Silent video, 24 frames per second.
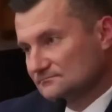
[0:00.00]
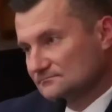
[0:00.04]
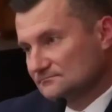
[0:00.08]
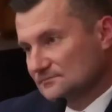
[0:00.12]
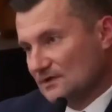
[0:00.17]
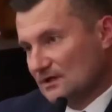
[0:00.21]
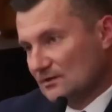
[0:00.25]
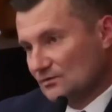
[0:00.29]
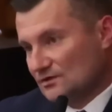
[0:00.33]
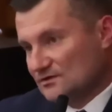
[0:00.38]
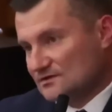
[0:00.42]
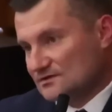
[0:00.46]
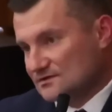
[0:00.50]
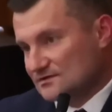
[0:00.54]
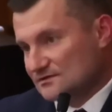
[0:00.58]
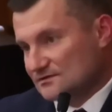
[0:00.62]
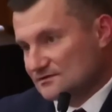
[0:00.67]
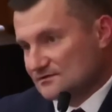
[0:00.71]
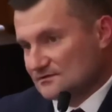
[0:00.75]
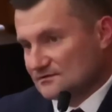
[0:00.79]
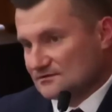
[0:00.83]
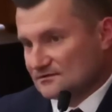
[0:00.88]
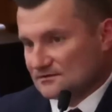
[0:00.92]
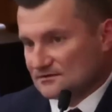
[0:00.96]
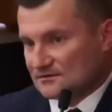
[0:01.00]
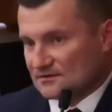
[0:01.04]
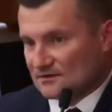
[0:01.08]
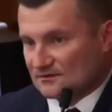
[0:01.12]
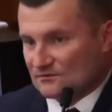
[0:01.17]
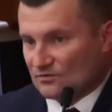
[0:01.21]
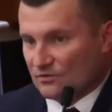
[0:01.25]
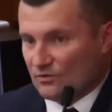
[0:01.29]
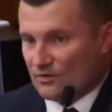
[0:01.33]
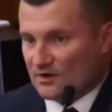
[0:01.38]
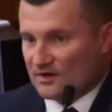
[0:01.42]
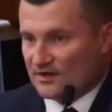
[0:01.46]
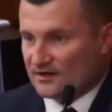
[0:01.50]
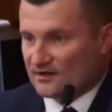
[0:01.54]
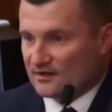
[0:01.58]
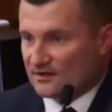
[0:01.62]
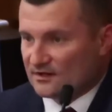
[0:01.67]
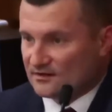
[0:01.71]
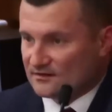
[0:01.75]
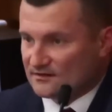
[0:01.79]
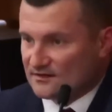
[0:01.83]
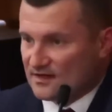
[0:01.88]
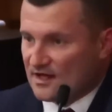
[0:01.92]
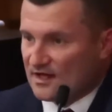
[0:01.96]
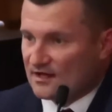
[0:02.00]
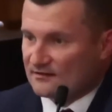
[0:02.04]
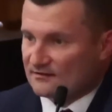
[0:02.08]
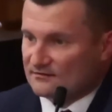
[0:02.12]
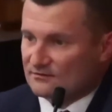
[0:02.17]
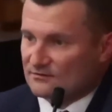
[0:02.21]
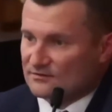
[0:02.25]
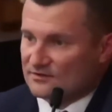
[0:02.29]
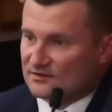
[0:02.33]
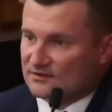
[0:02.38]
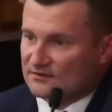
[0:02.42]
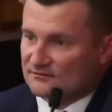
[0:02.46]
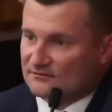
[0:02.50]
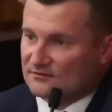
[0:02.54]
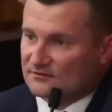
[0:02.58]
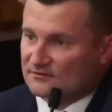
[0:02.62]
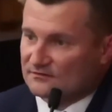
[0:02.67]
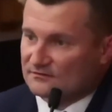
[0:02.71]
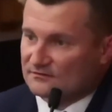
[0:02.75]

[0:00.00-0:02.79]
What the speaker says: It was the 29th we interviewed.